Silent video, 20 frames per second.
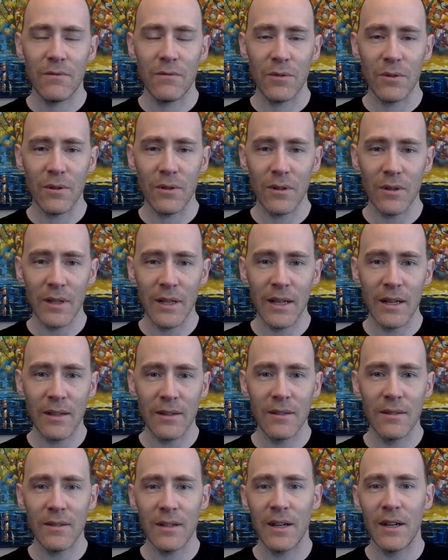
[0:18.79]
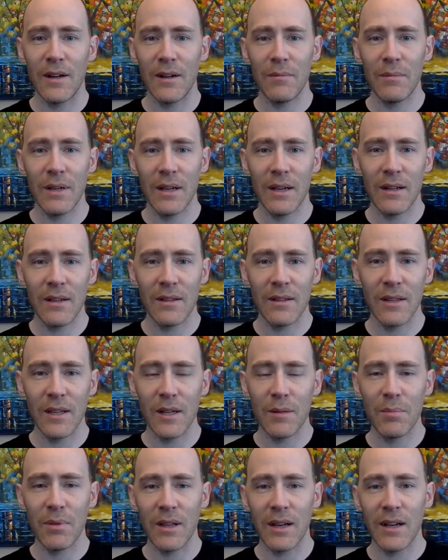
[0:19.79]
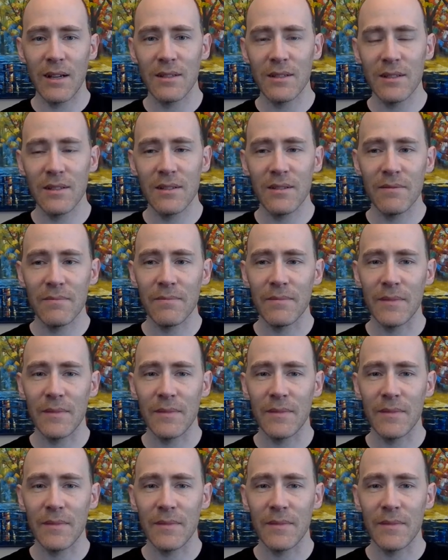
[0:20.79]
full length Ironman in Lake Placid,